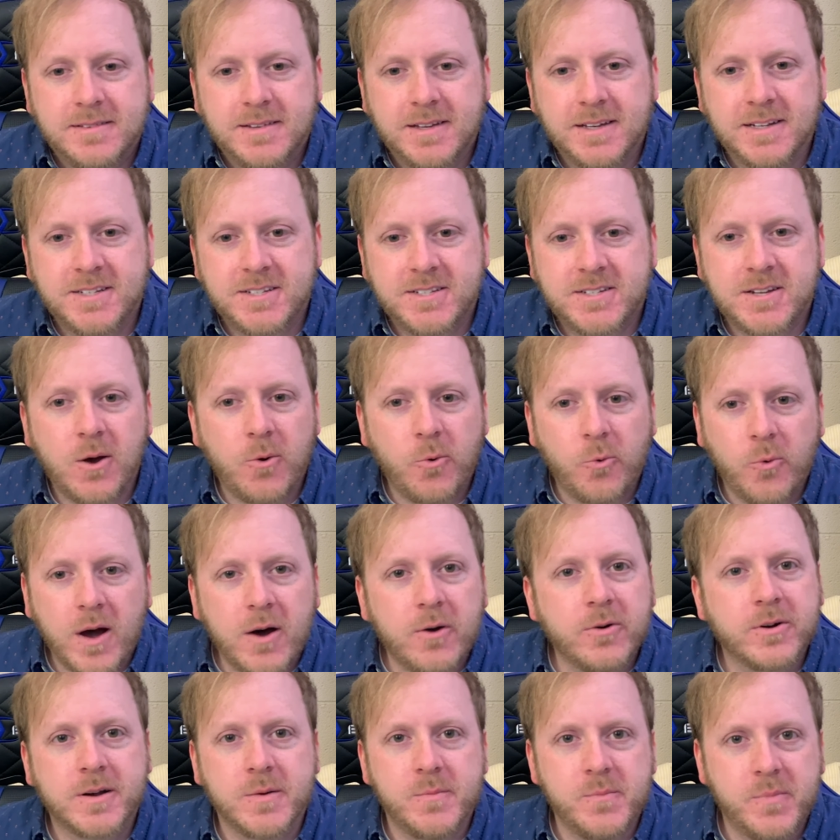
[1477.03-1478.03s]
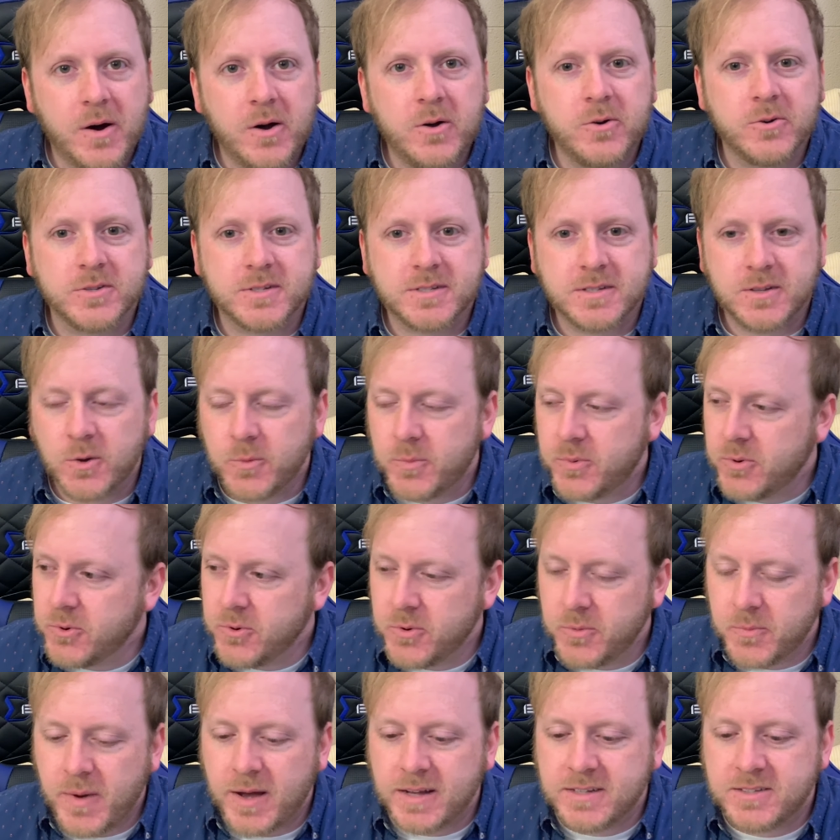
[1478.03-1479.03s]
It's so well composed.
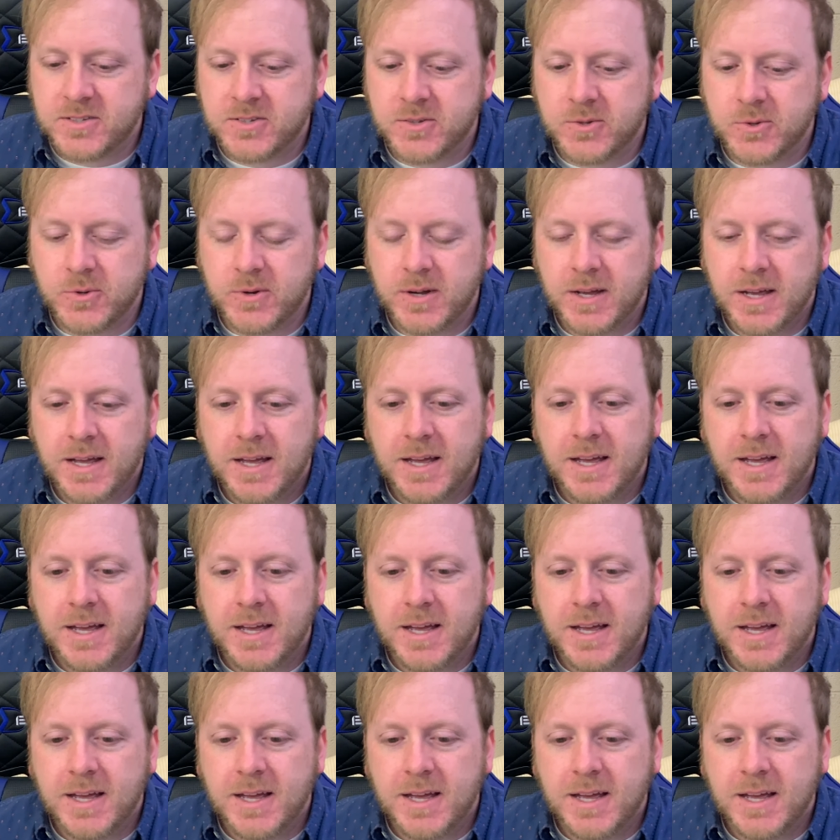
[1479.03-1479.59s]
Nobuo Uematsu,